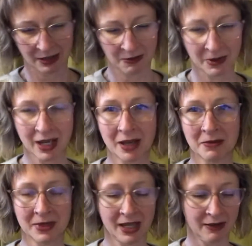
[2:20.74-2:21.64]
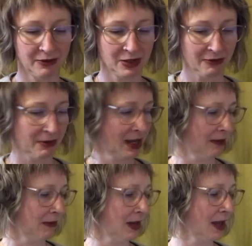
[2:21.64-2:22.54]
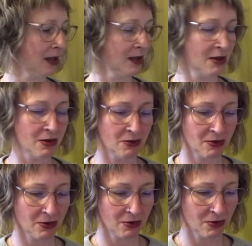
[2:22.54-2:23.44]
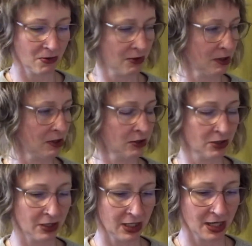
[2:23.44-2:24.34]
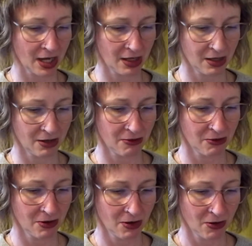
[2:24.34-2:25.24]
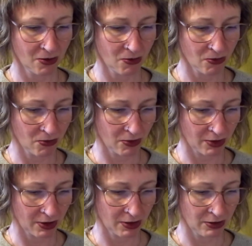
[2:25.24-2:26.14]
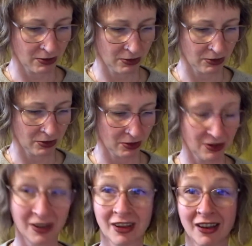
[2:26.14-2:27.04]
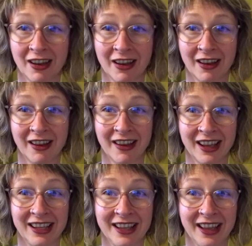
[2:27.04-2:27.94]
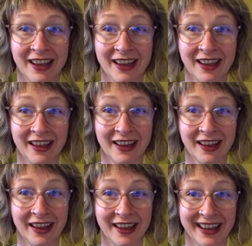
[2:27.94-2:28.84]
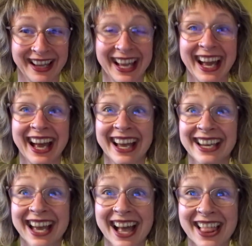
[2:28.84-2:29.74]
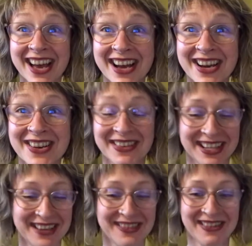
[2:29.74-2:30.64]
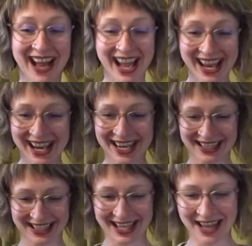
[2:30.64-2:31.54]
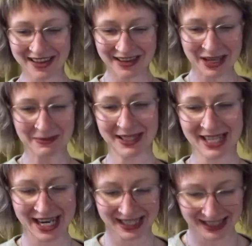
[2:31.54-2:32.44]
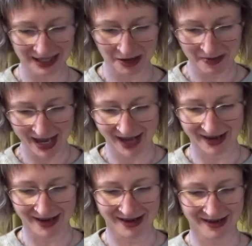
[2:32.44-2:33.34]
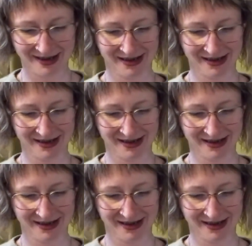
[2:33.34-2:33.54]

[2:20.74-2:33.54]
What comes after? If we have yellow, orange, yellow, orange. Yeah, yeah, yeah. Yellow, you're right. Yellow comes next in our pattern.